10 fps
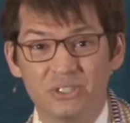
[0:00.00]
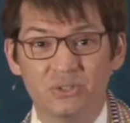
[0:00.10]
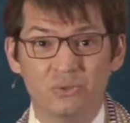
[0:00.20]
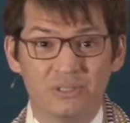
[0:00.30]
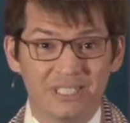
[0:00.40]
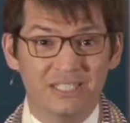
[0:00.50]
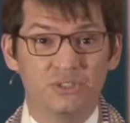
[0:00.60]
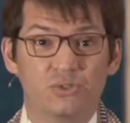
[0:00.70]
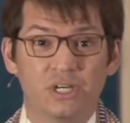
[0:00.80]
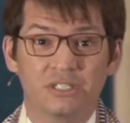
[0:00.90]
you
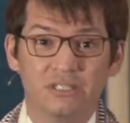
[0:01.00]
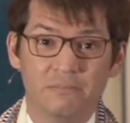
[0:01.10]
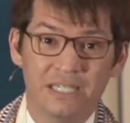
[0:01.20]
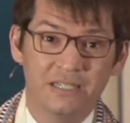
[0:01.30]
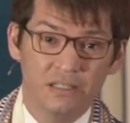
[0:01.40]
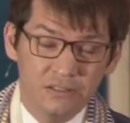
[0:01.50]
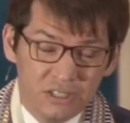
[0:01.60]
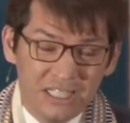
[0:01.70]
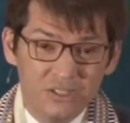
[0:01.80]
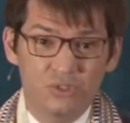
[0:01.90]

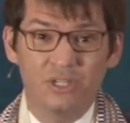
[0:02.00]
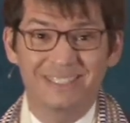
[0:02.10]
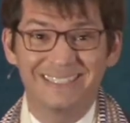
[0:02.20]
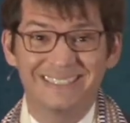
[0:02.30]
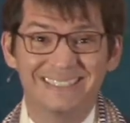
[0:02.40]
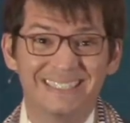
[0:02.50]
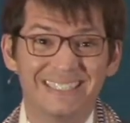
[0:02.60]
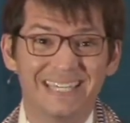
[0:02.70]
deconstruct it and see